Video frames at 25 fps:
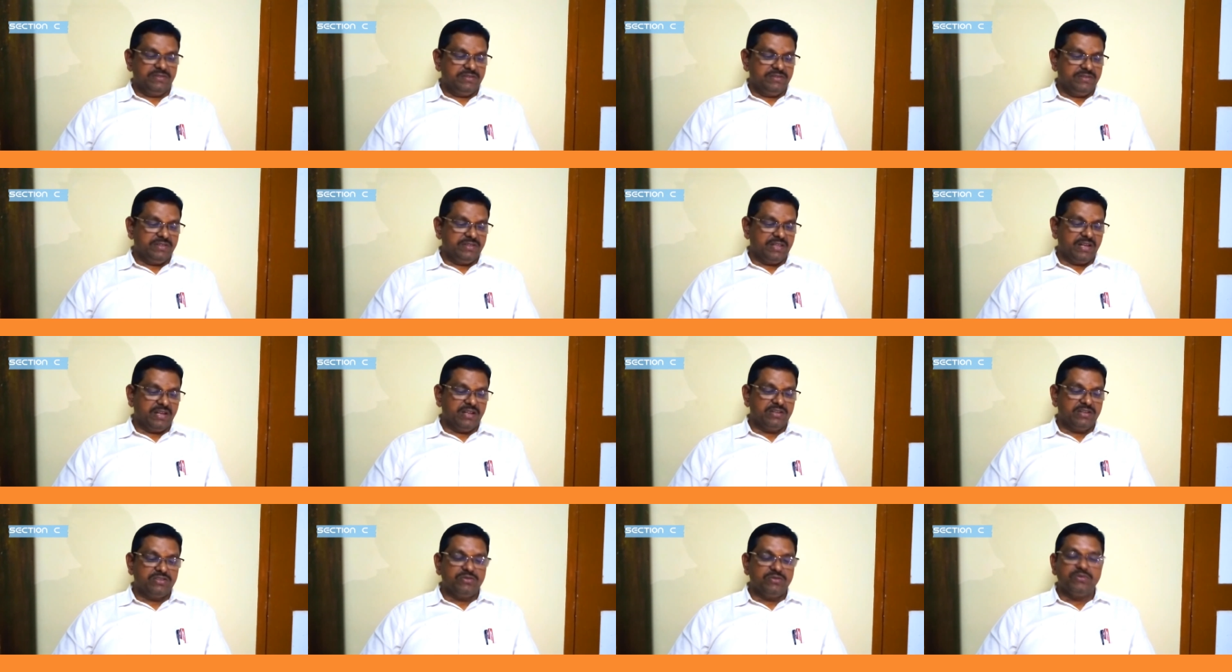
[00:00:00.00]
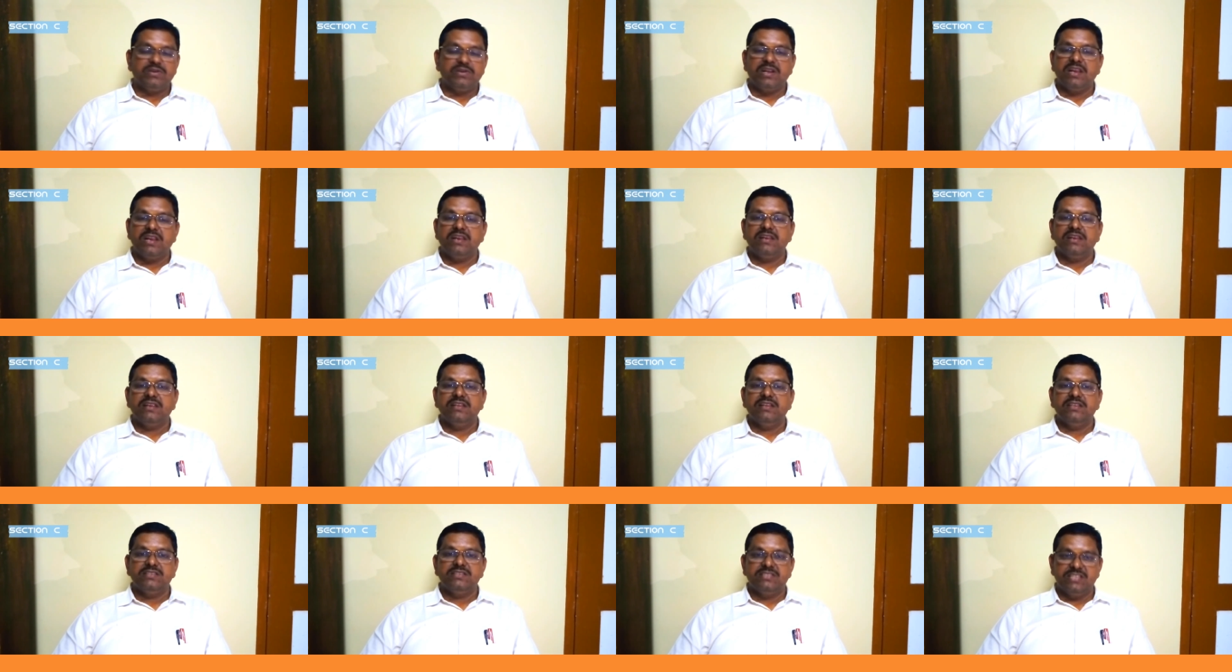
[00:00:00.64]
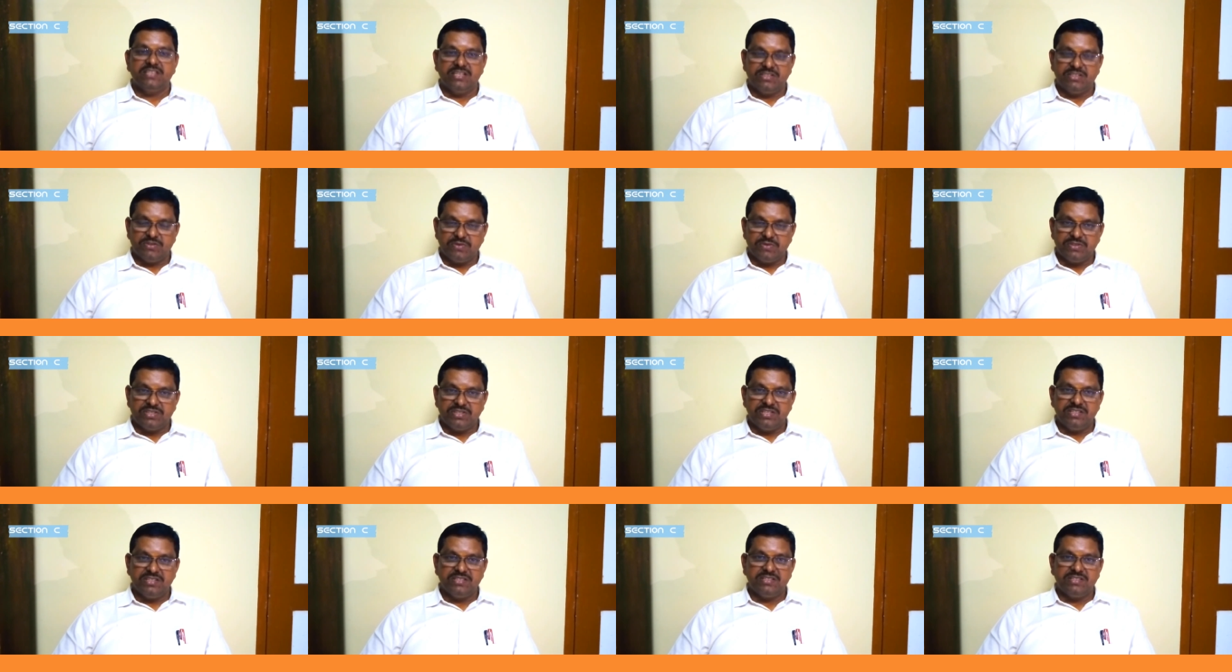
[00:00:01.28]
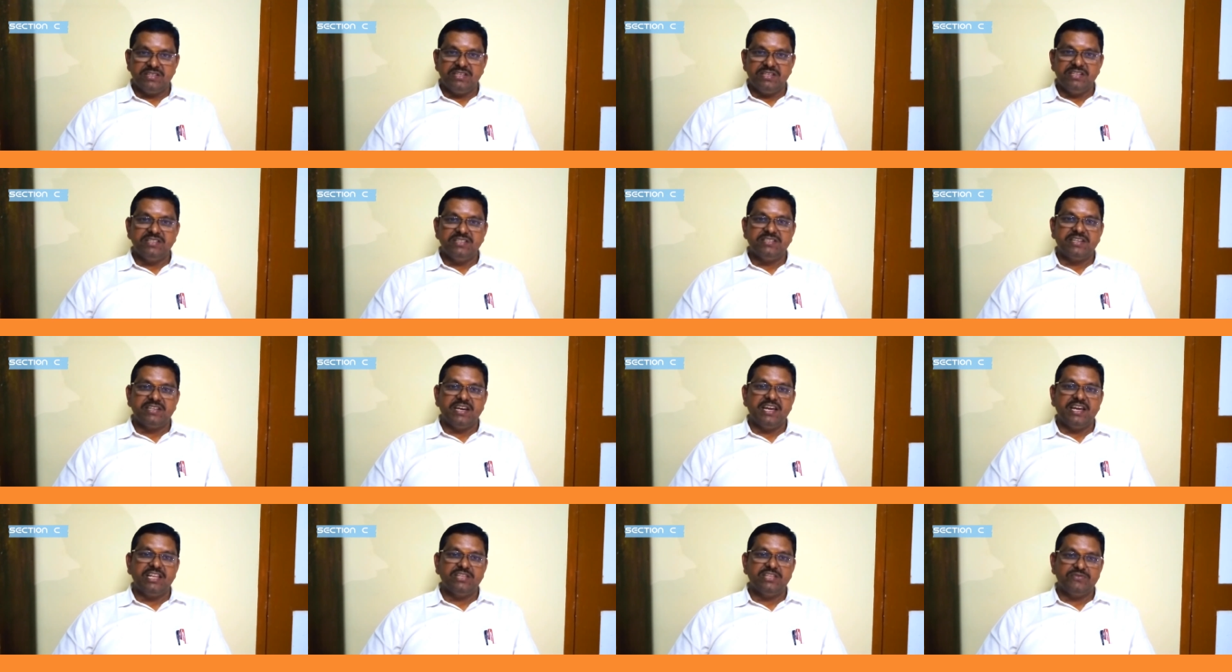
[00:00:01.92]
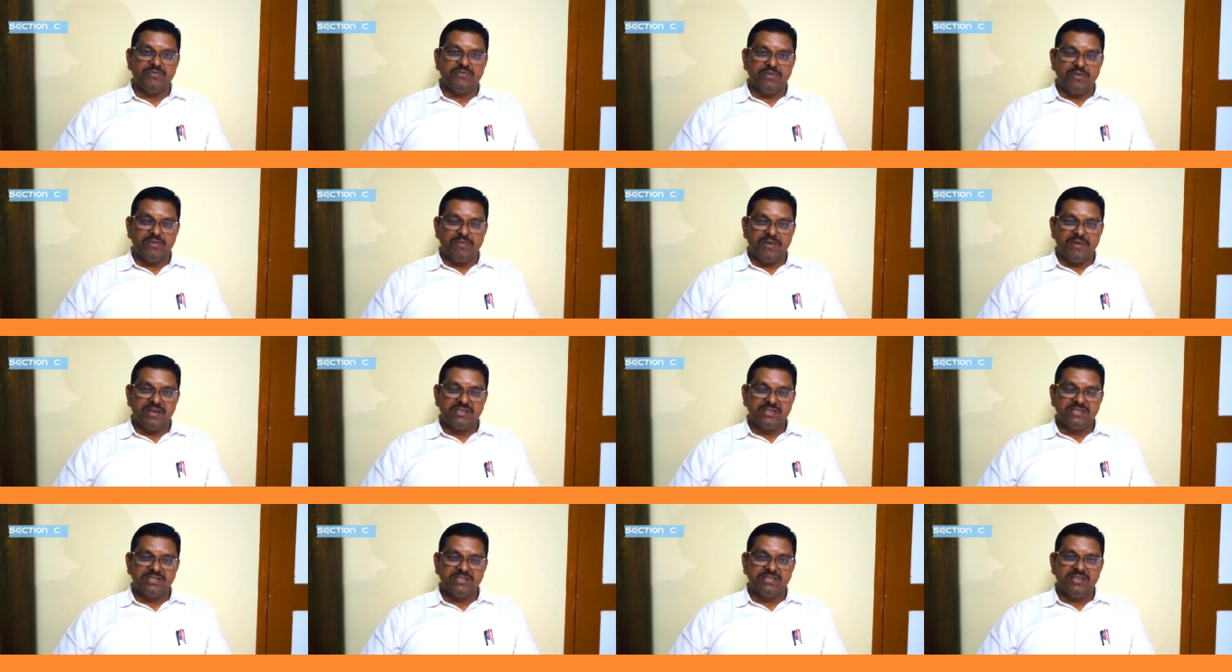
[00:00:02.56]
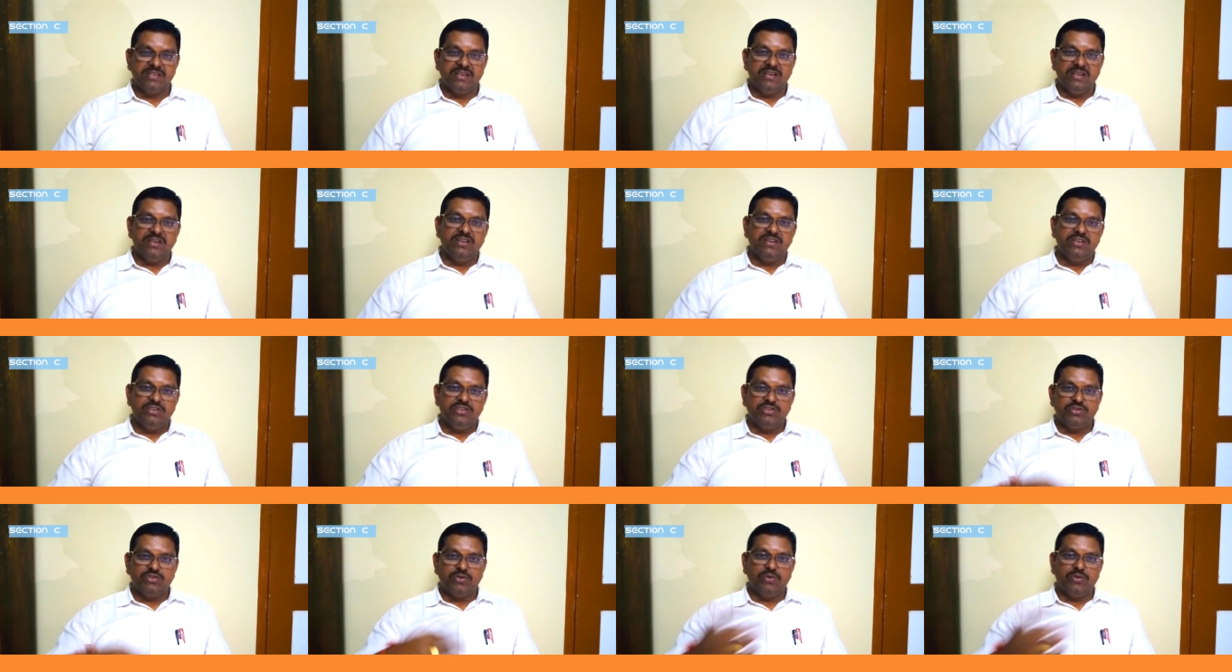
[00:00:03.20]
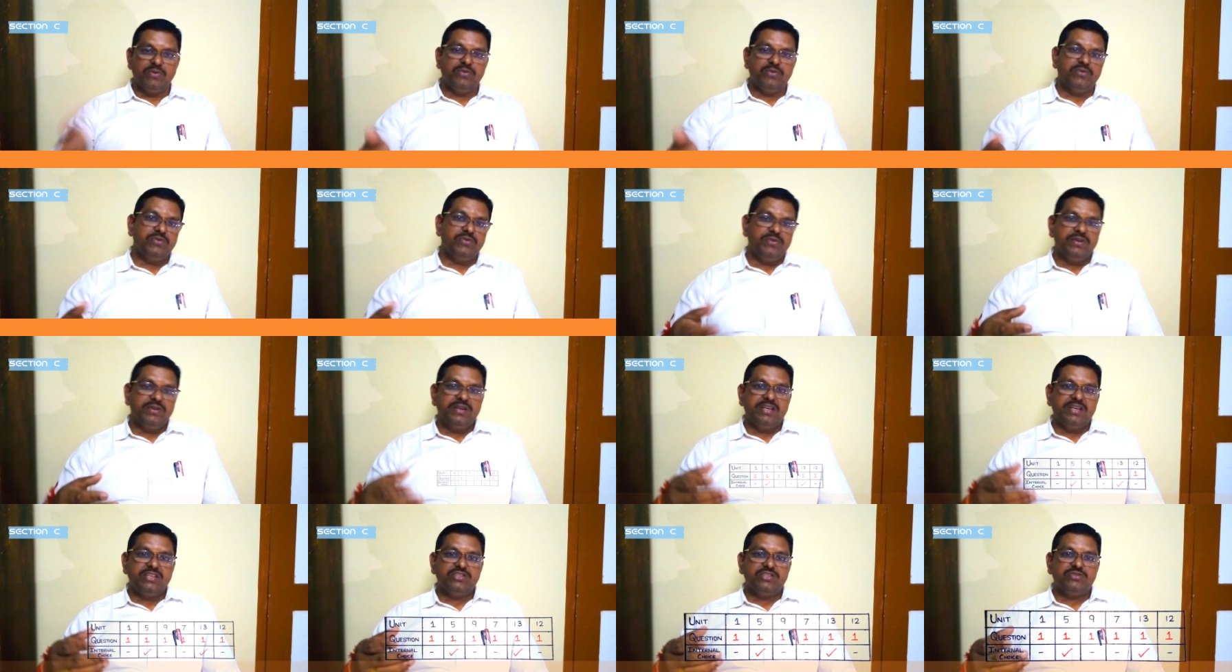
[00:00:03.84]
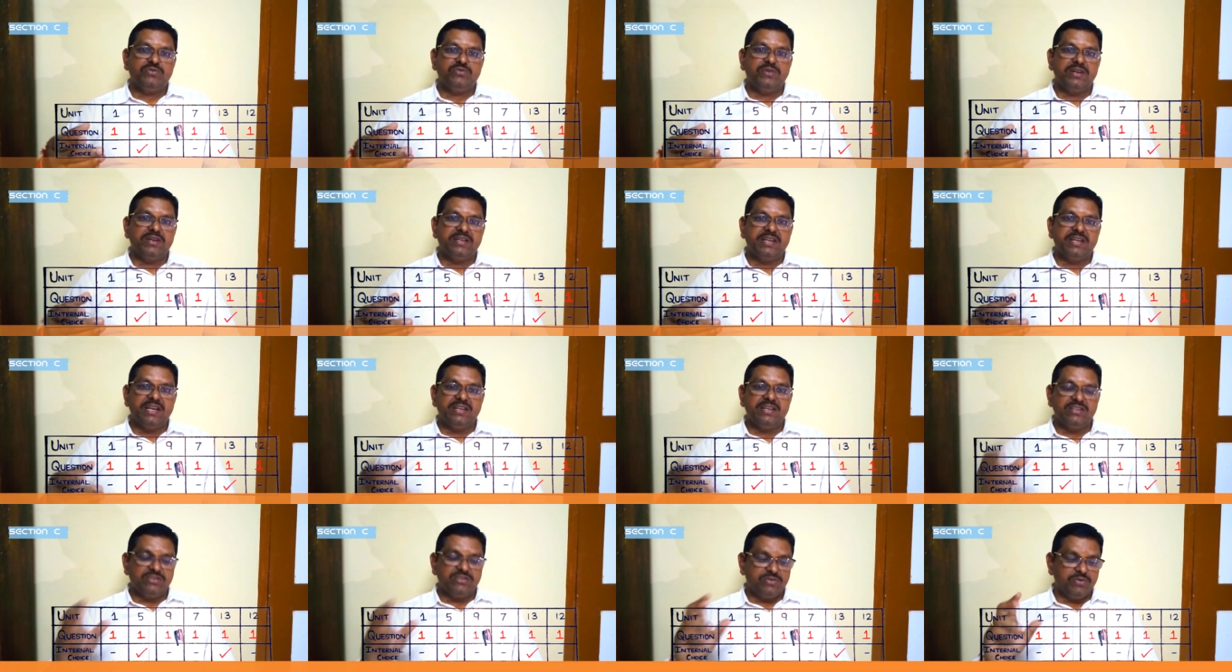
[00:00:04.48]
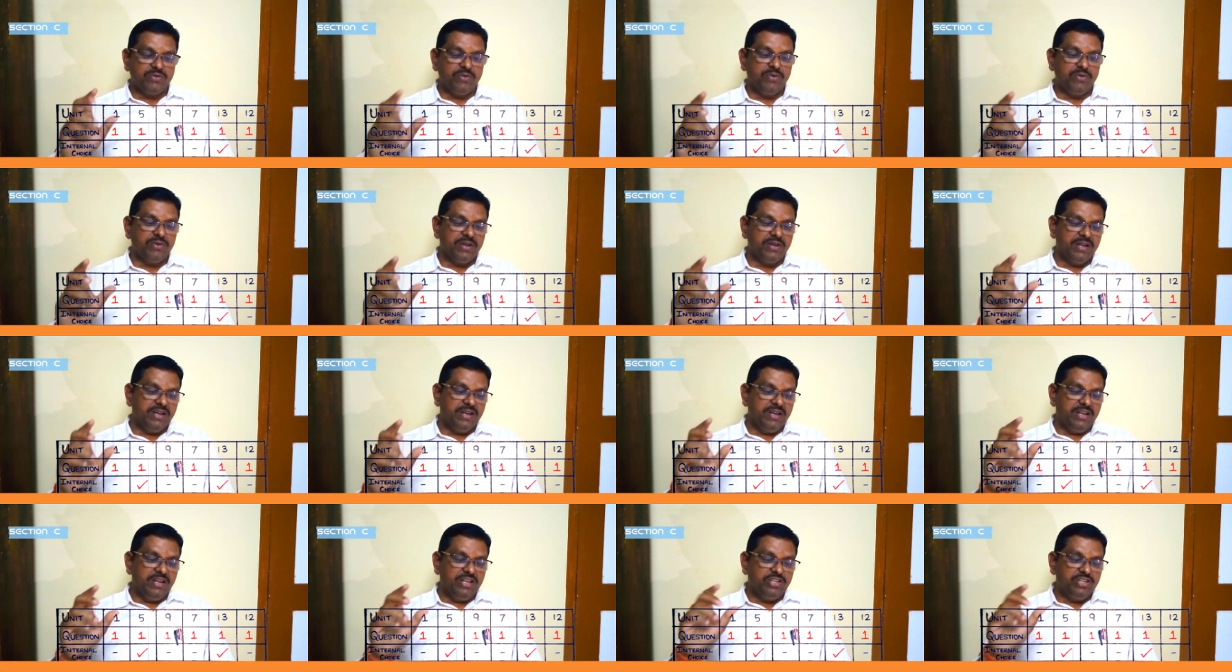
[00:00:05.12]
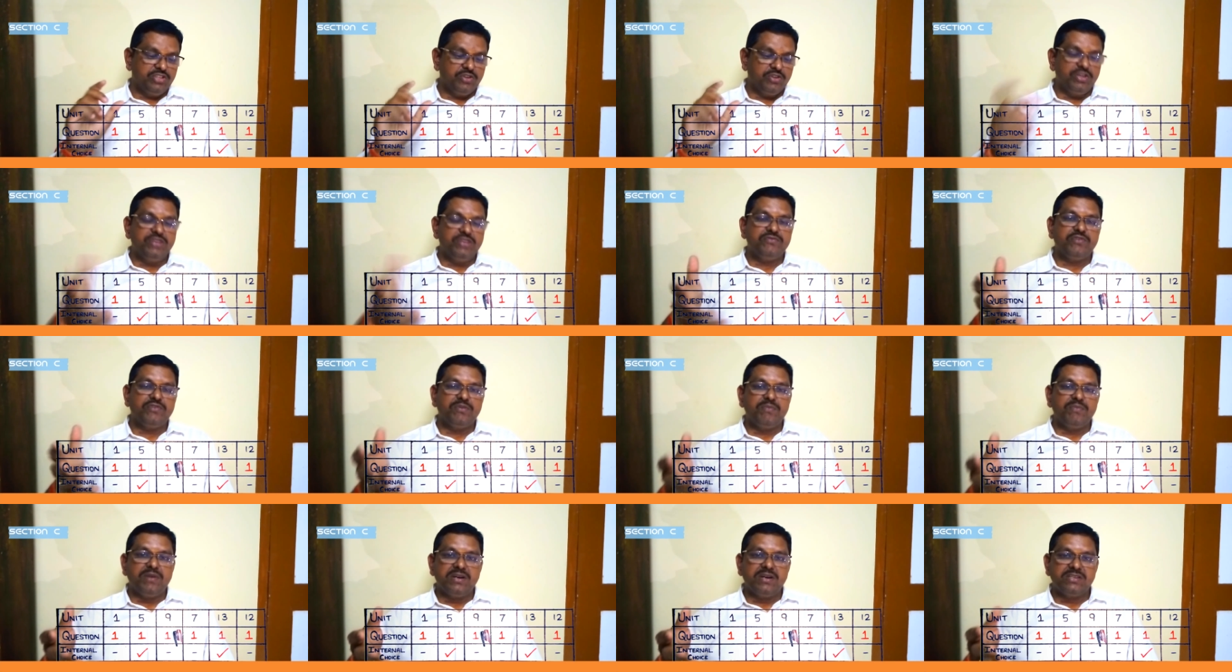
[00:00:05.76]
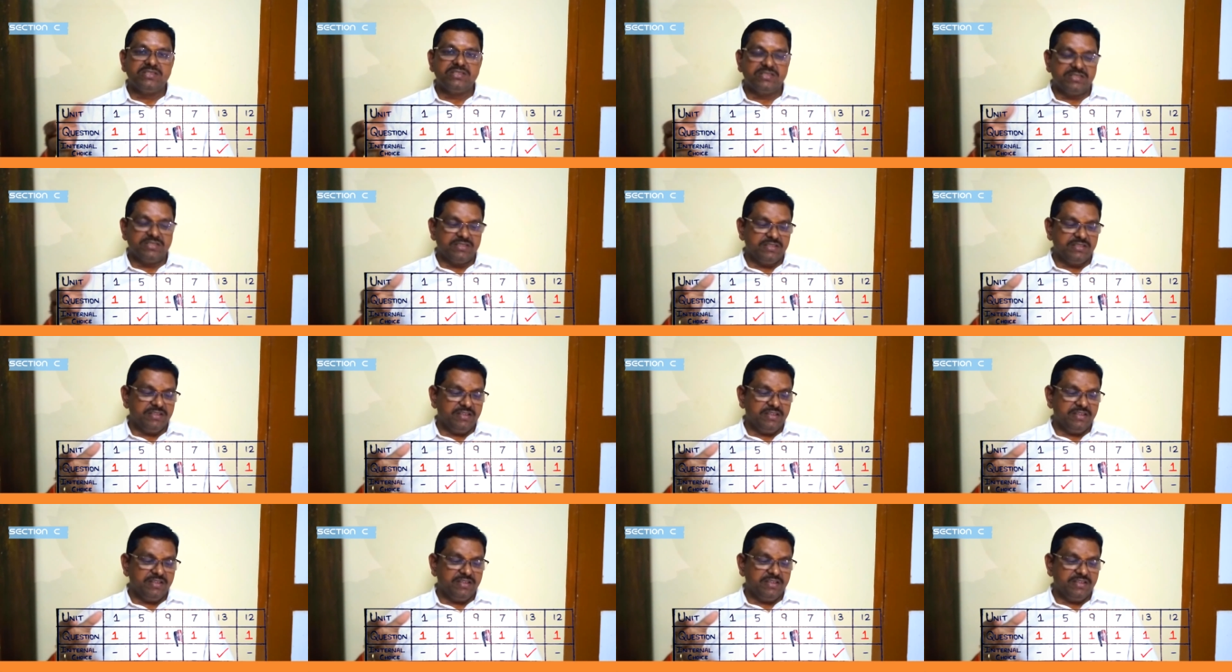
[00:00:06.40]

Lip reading: There are total 6 questions. Each carries 4 marks. So a student can score 24 marks